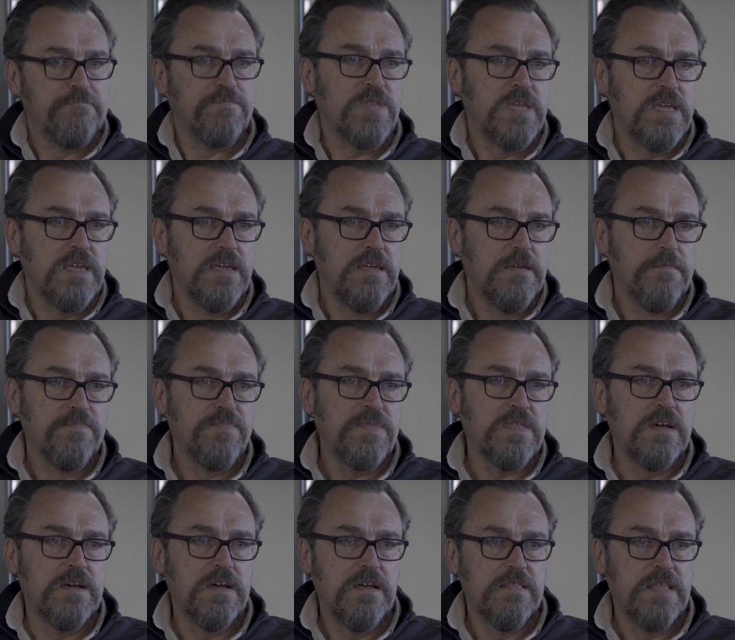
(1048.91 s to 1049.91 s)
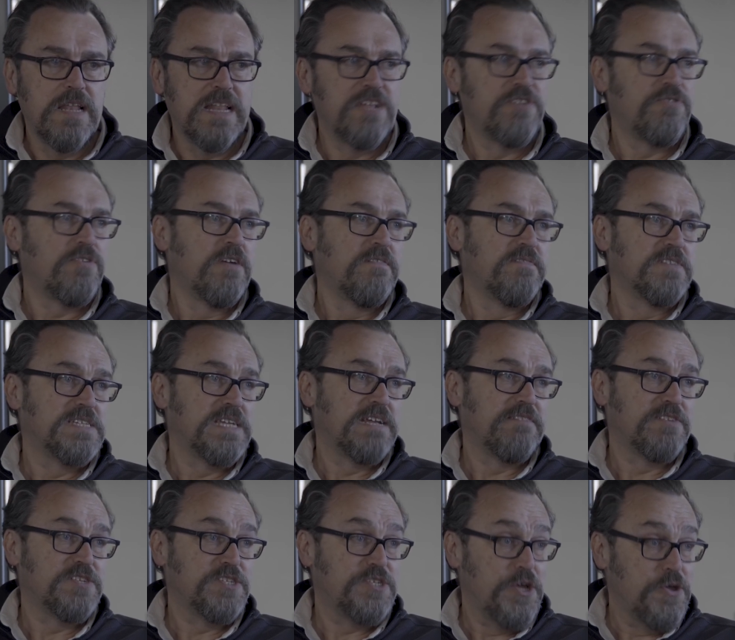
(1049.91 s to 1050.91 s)
the Land Rover
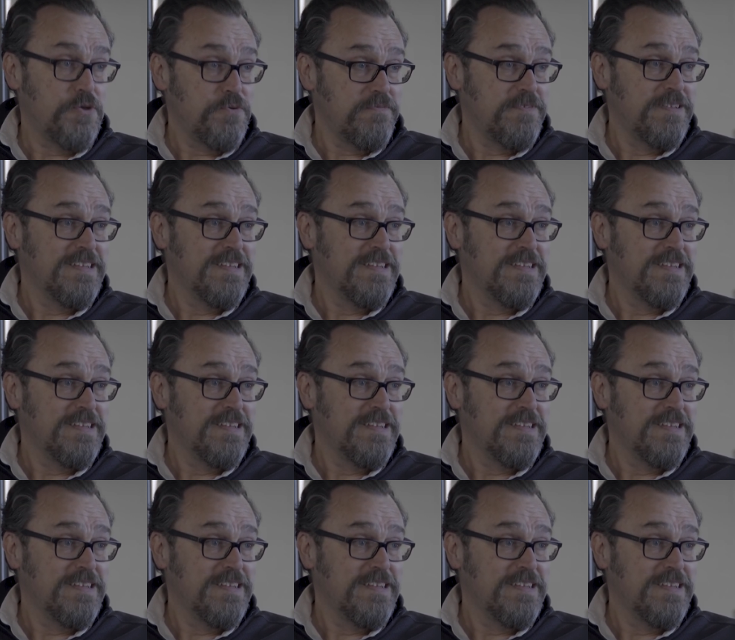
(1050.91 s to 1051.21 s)
Series 2